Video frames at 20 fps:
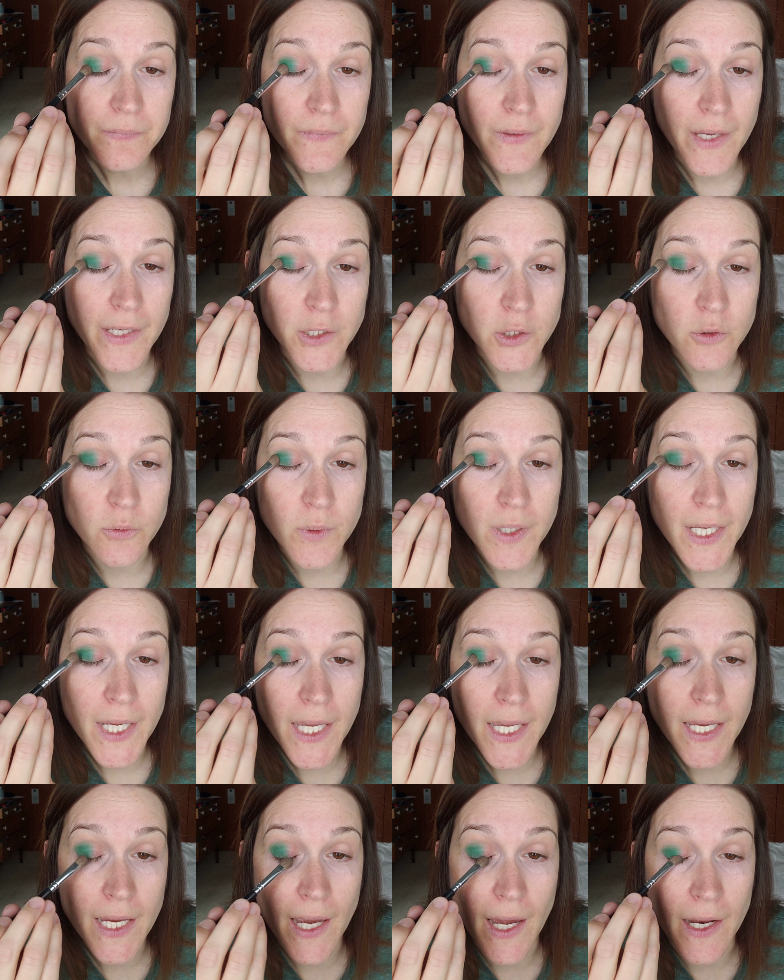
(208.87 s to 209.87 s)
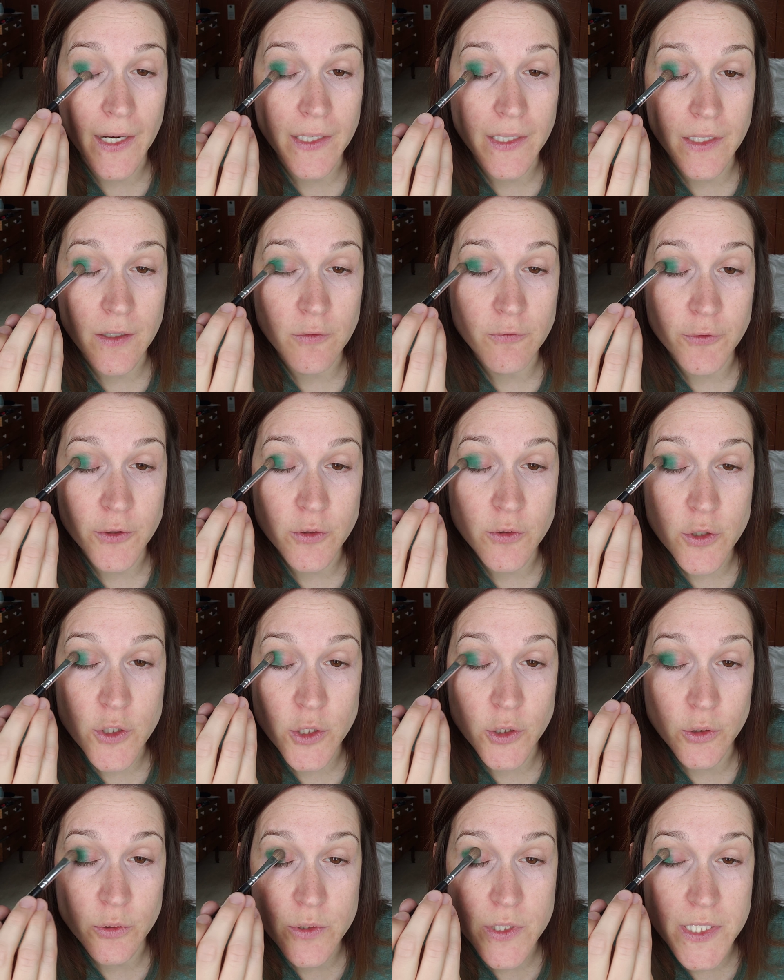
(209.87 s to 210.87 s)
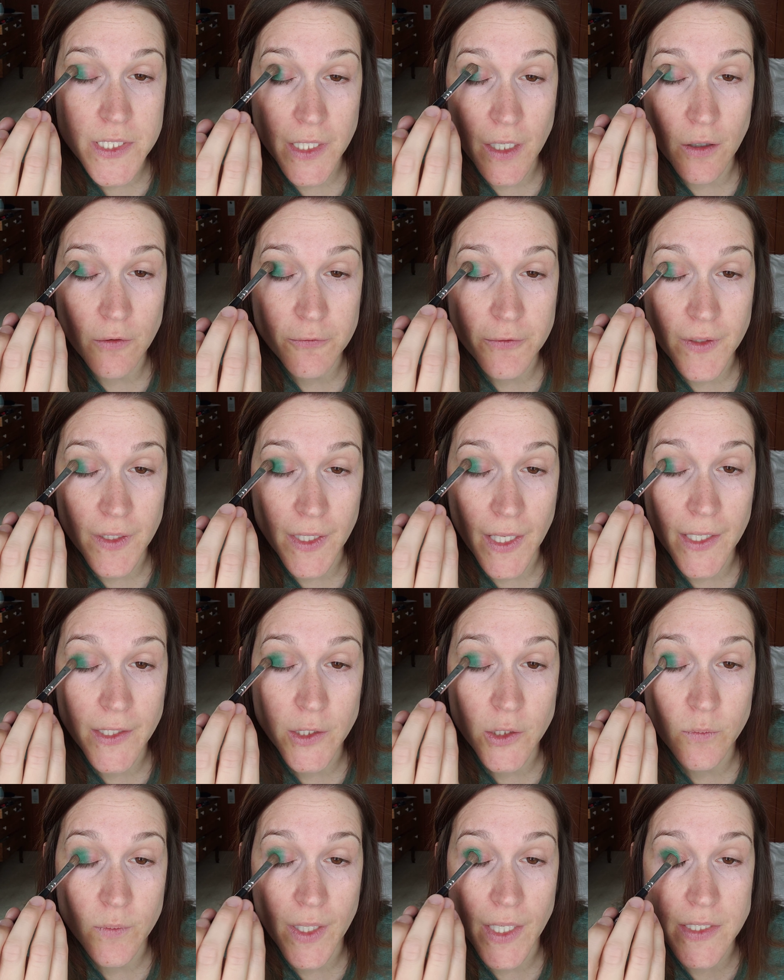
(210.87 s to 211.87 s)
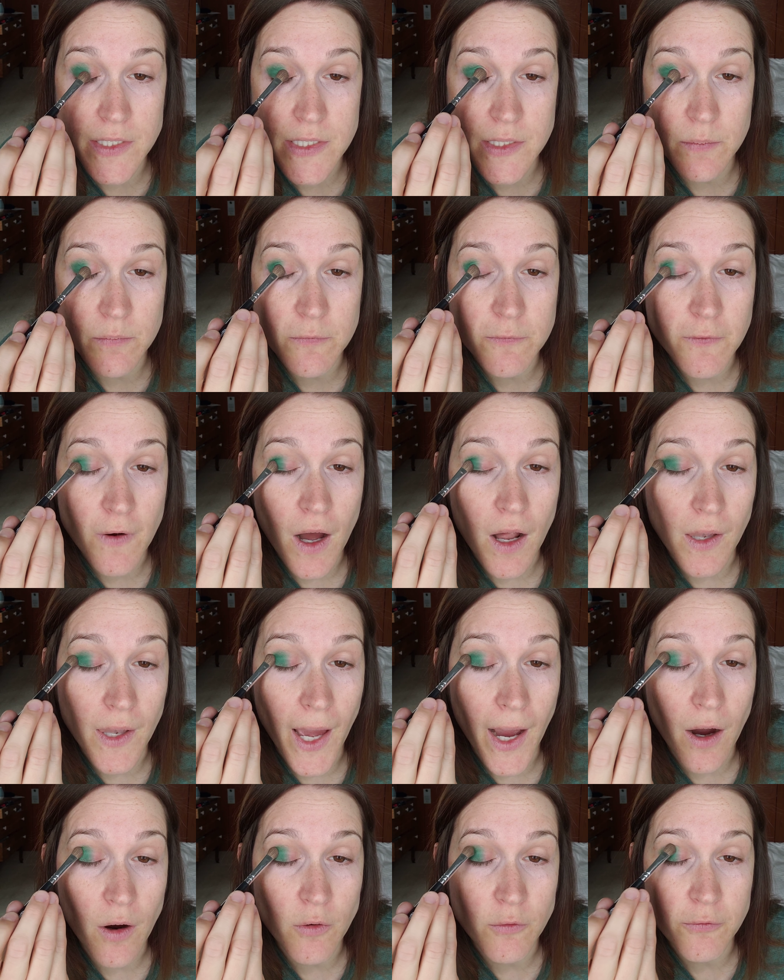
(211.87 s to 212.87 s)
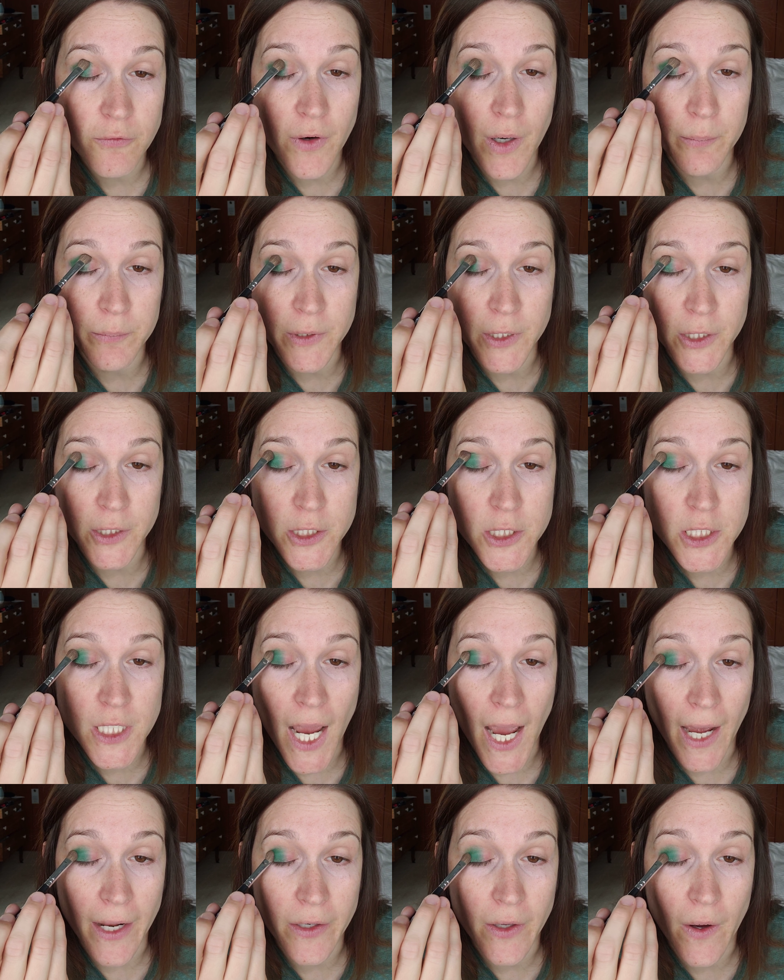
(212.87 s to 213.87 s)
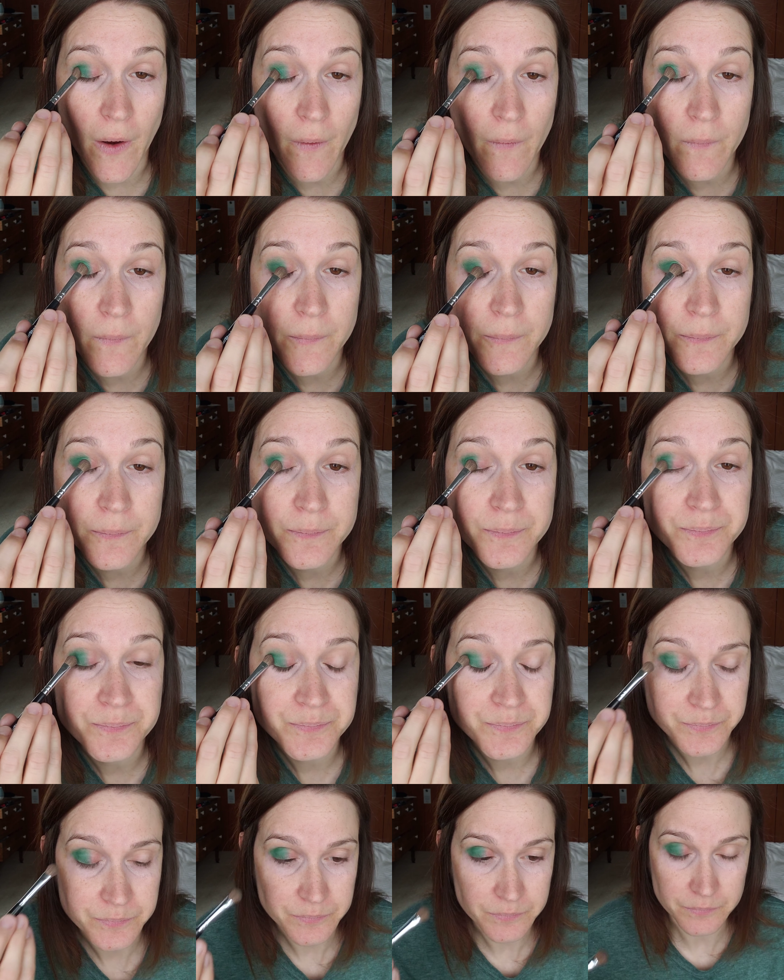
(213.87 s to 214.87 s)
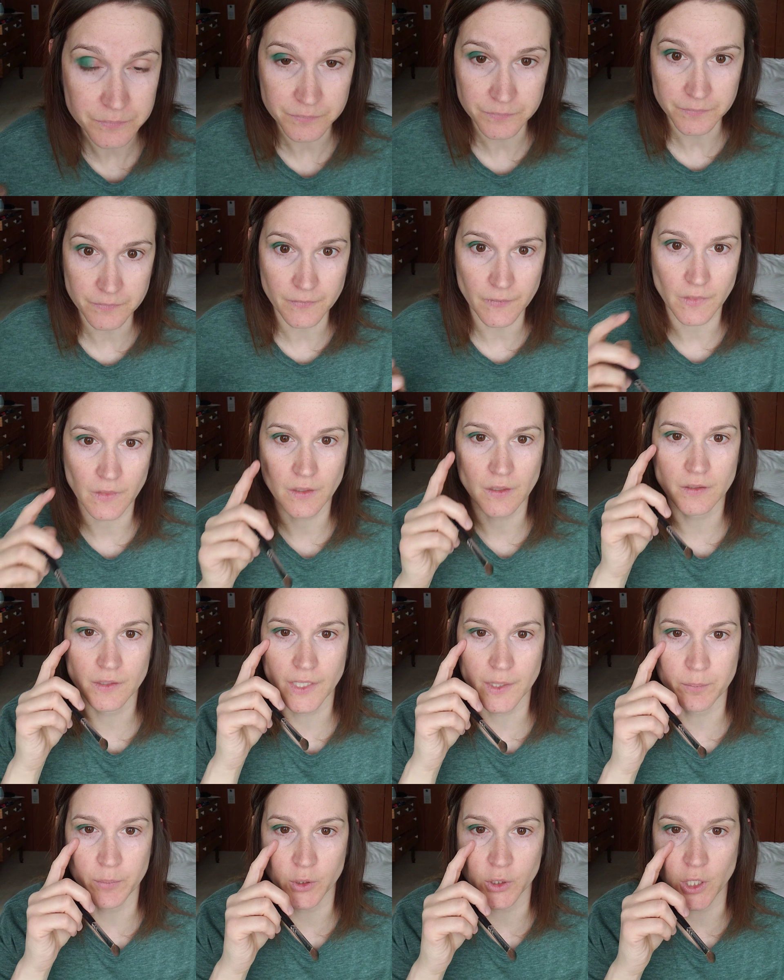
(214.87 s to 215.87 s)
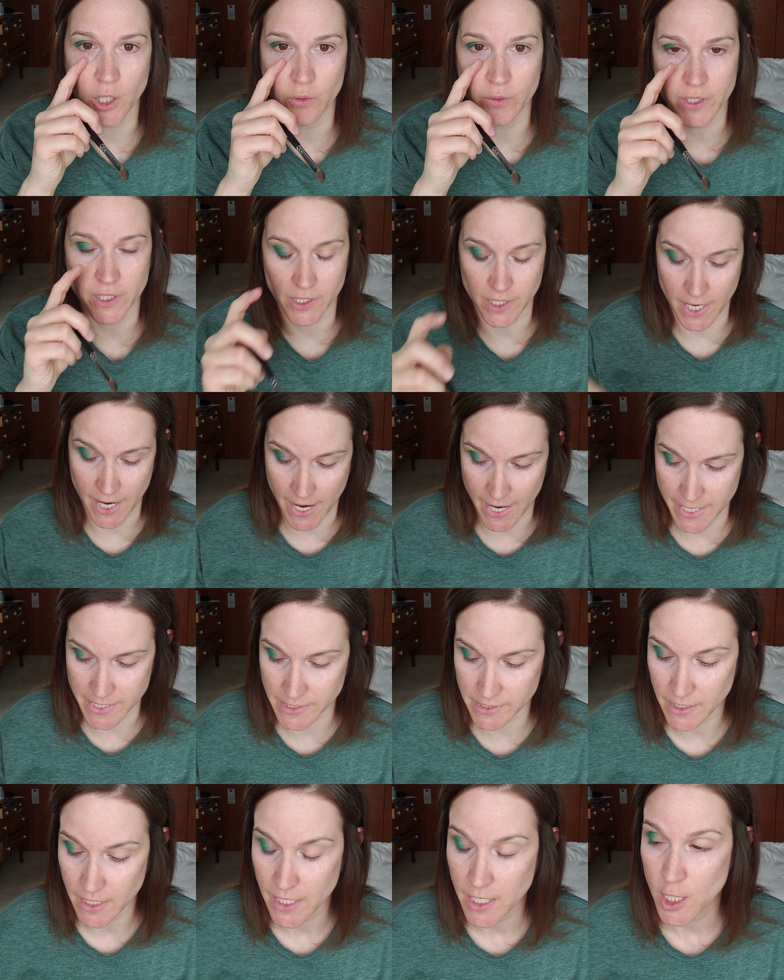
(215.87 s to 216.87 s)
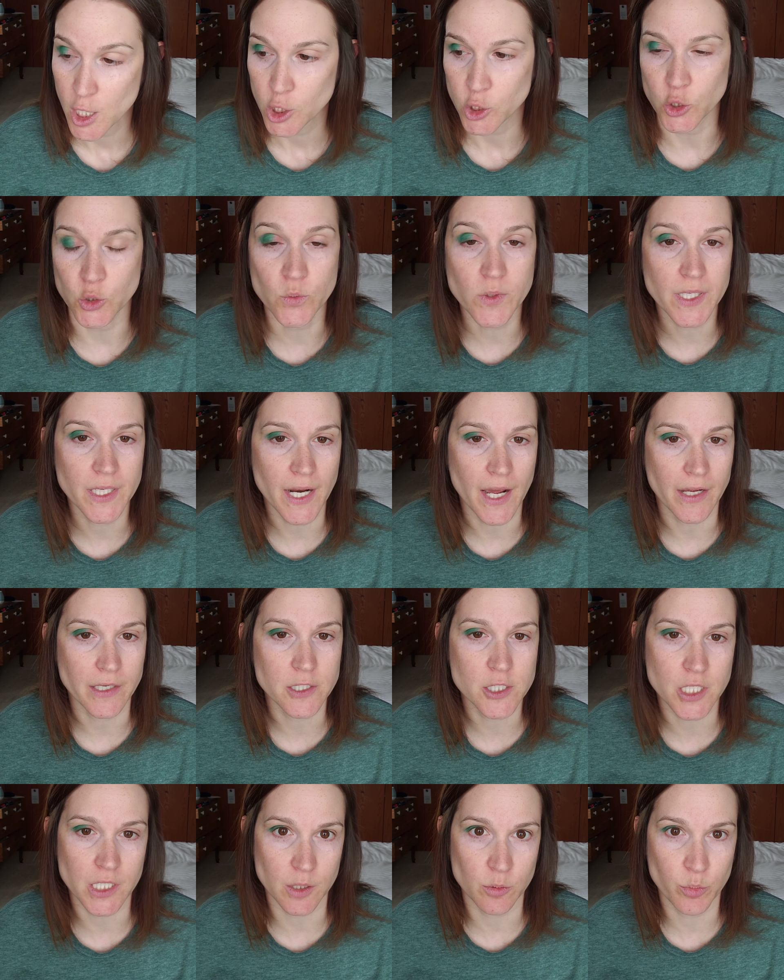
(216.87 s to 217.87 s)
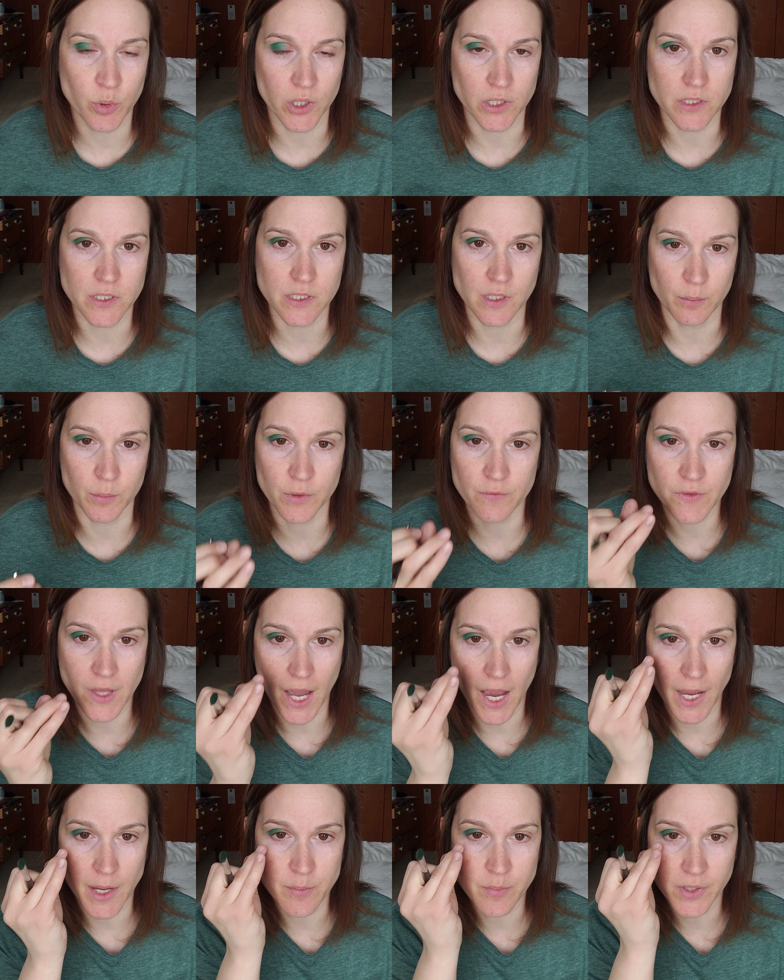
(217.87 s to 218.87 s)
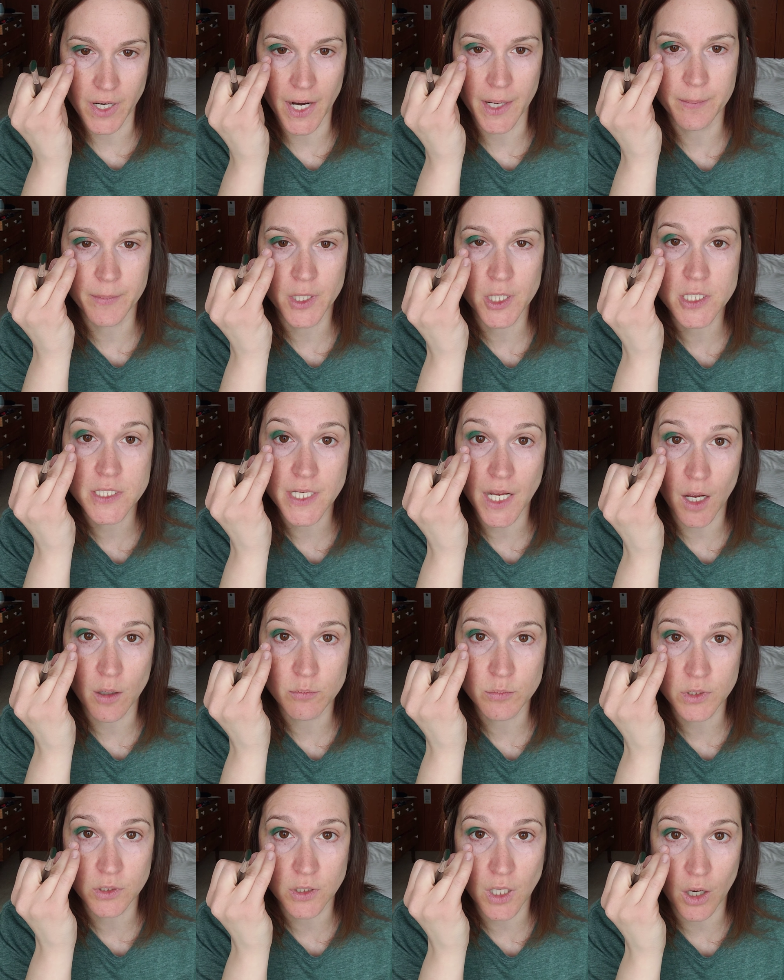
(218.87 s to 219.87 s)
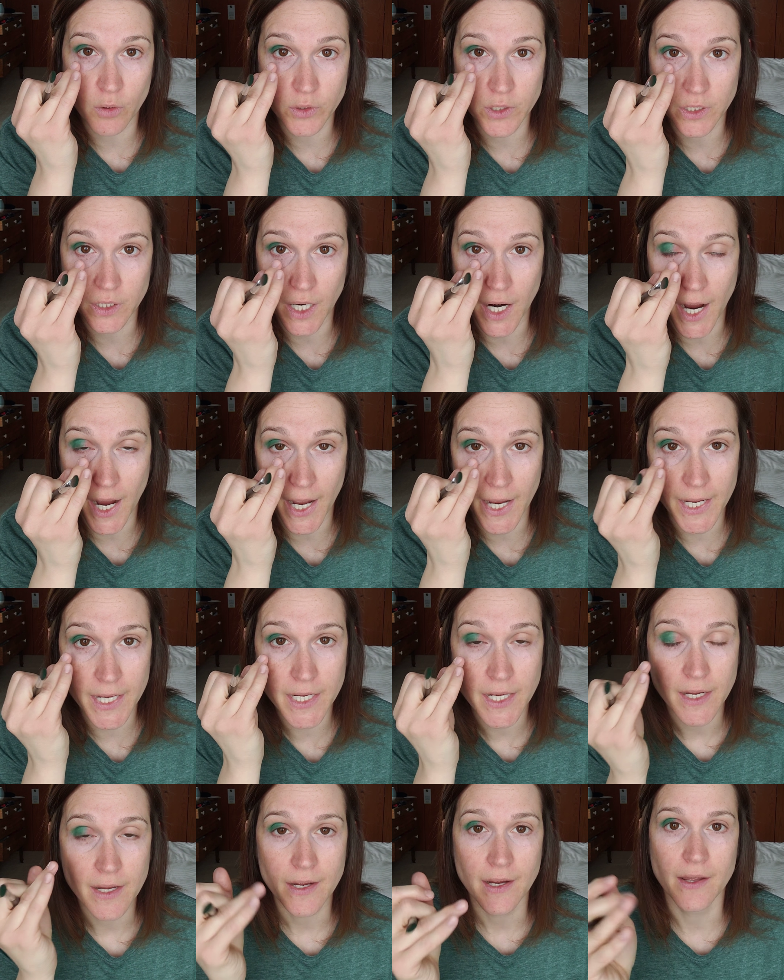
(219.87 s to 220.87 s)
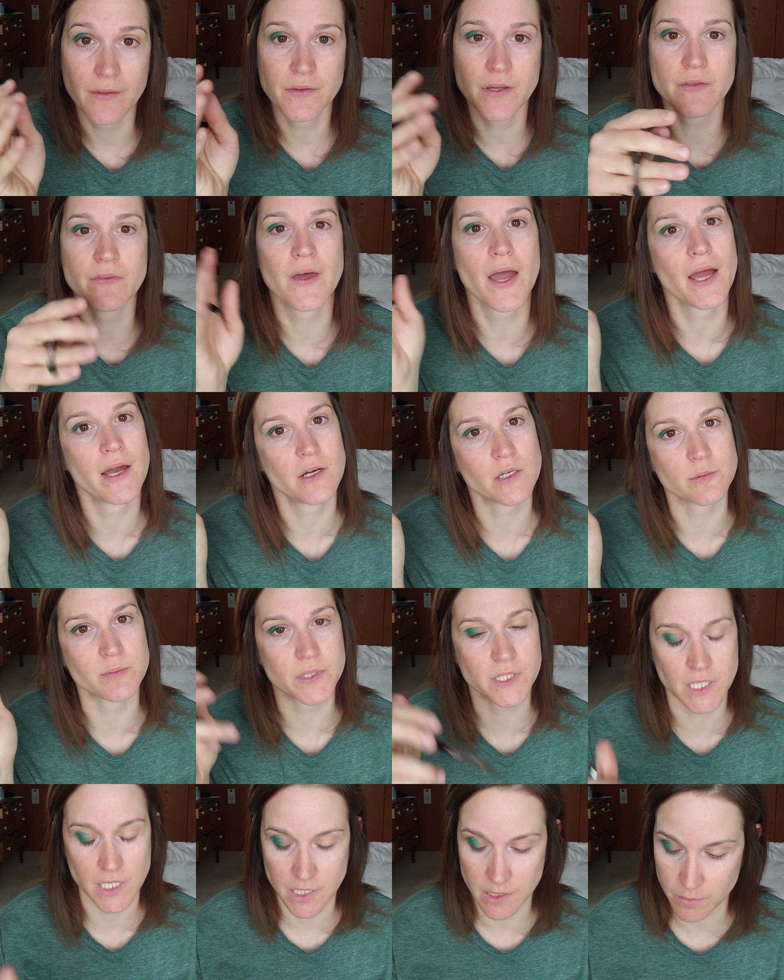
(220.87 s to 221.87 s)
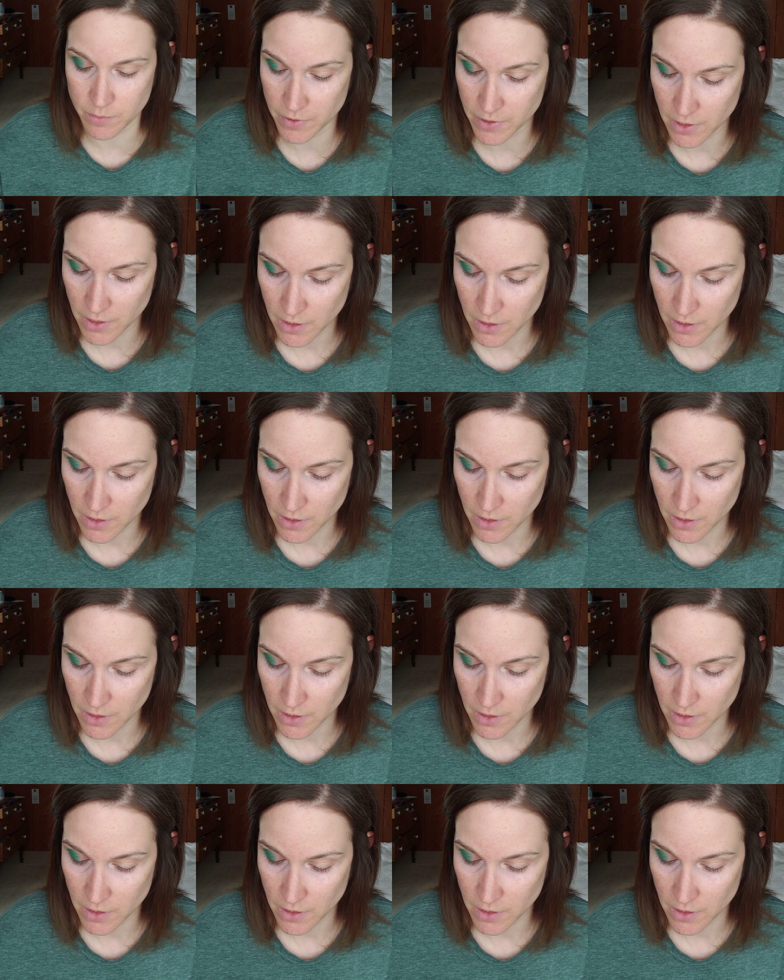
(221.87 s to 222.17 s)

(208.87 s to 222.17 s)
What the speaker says: And you can, if you do still feel like you get some fallout from your shadow, like below your eyes, you can actually put some of the eye primer down below your eye, and then that helps keep